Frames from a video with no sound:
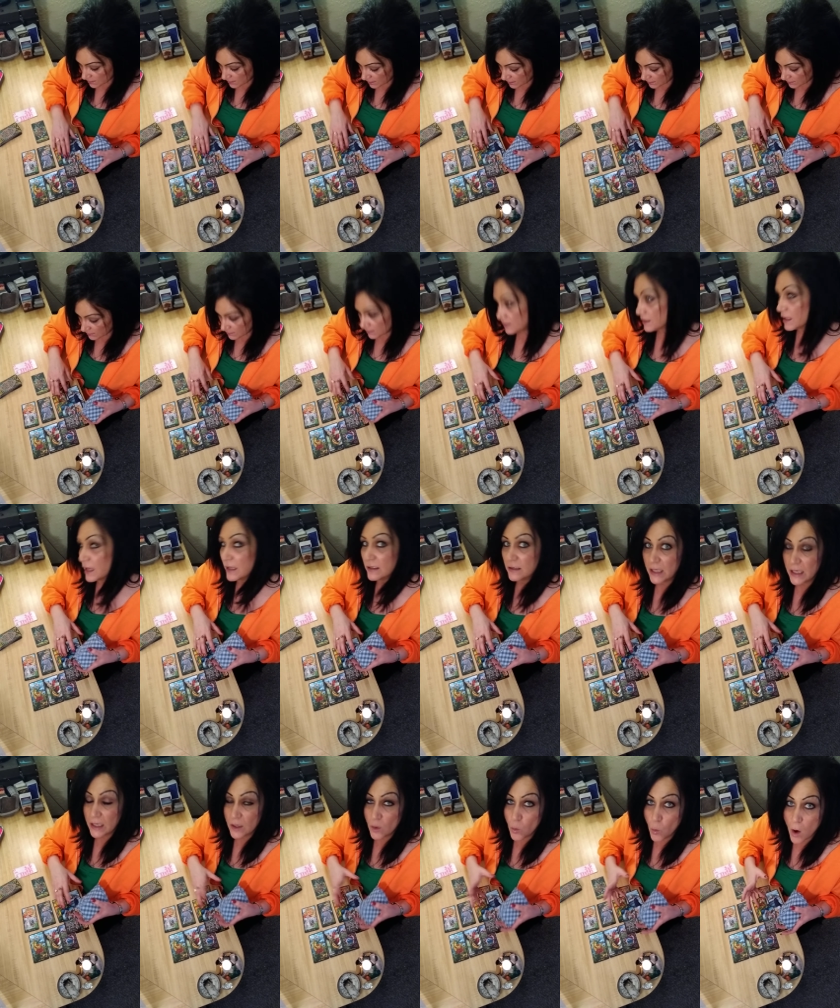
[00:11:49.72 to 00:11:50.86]
then that
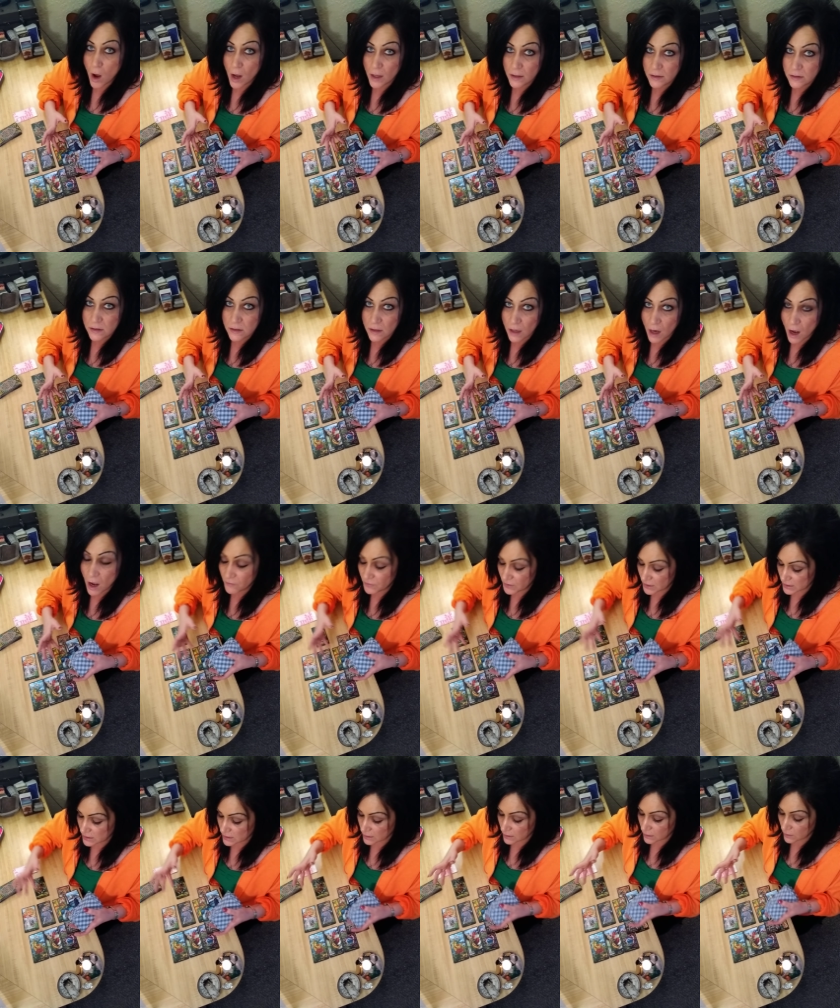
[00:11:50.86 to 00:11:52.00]
king of wands,
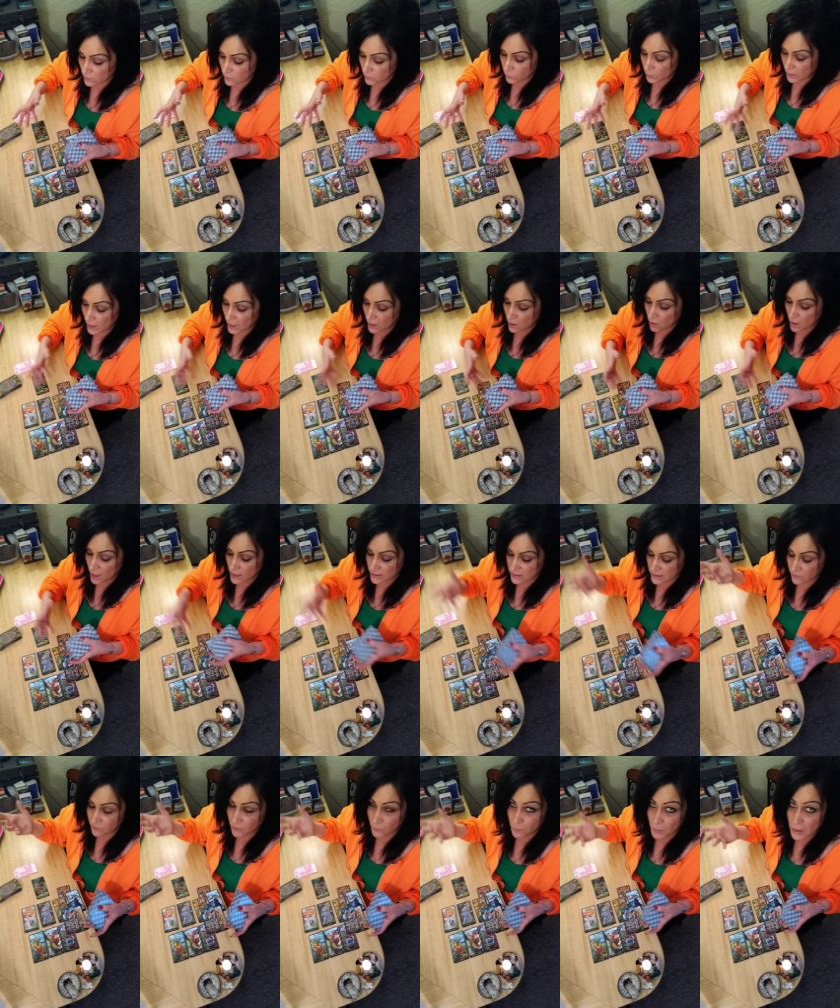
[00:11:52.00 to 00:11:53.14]
obviously, we got all kinds of
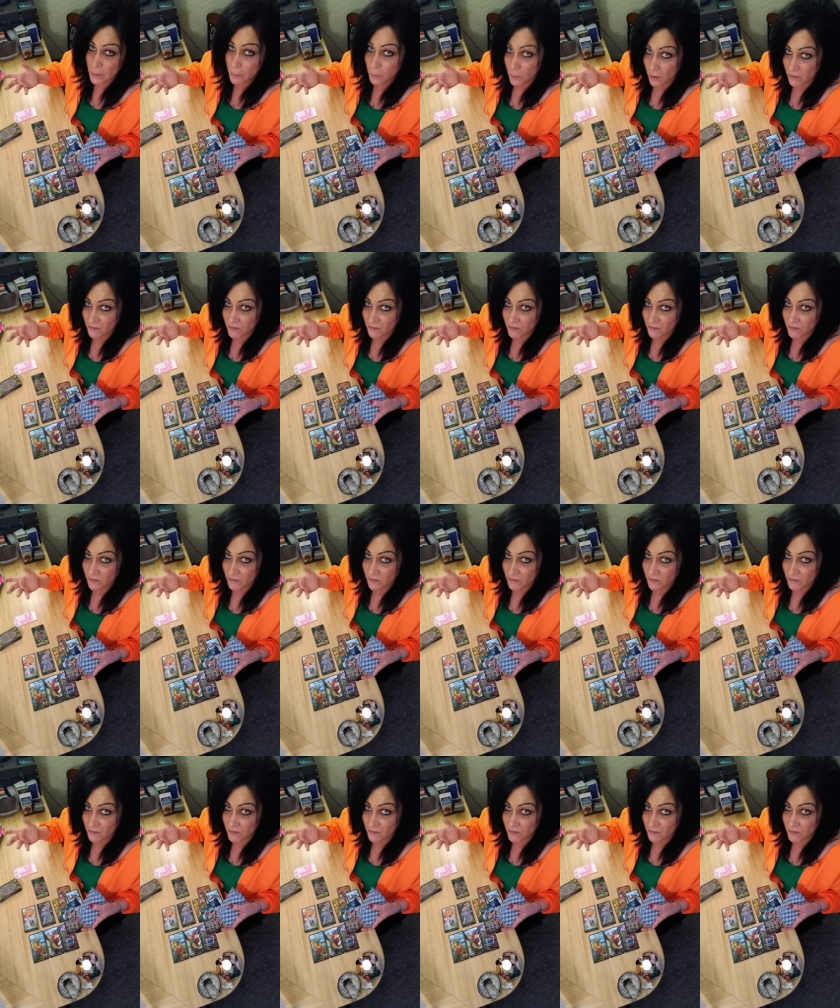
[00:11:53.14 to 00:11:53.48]
different people